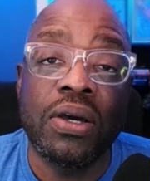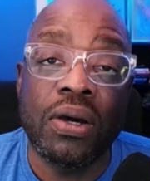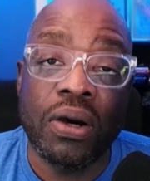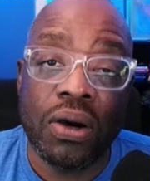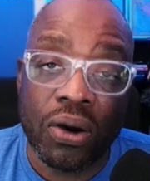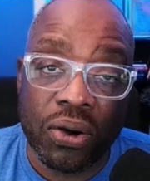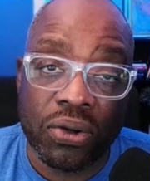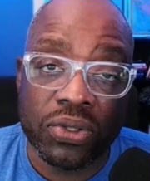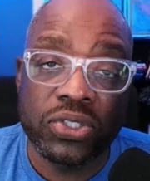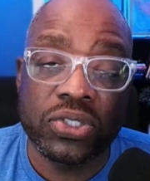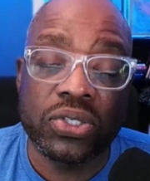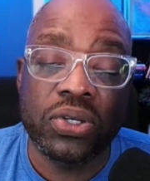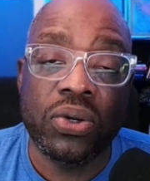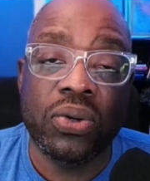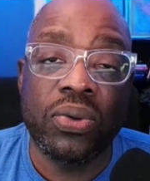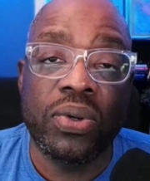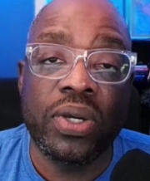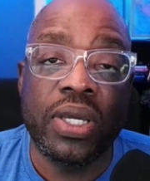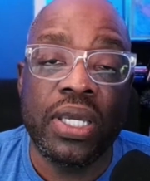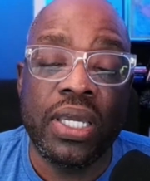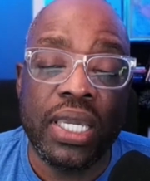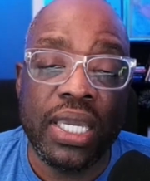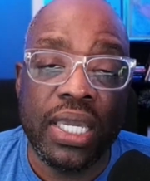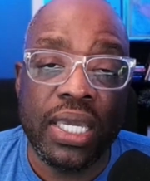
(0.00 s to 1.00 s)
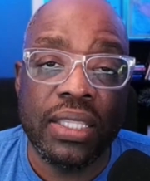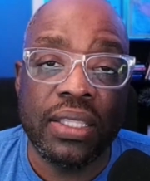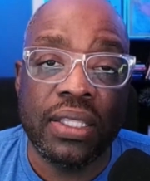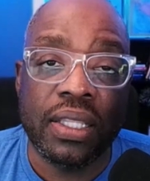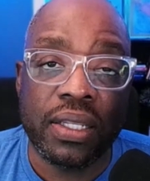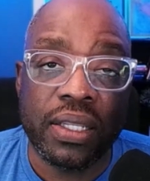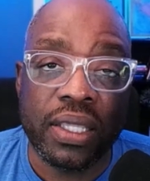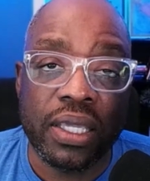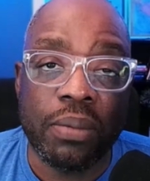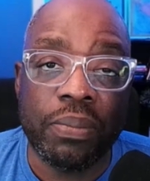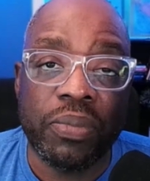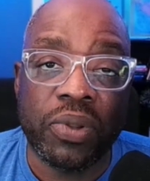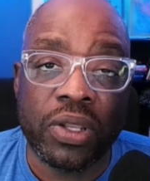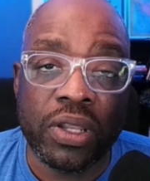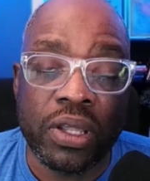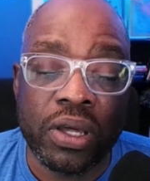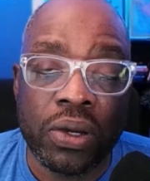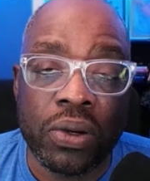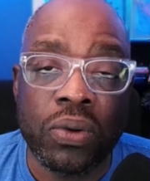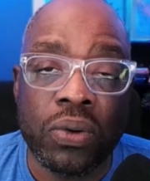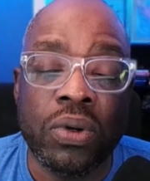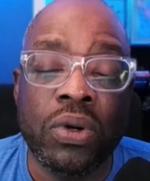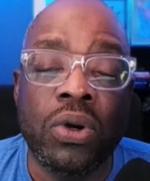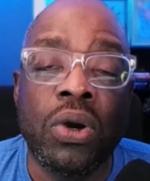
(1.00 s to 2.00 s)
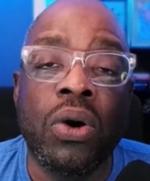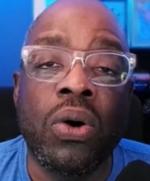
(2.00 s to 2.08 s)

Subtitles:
also in the link below,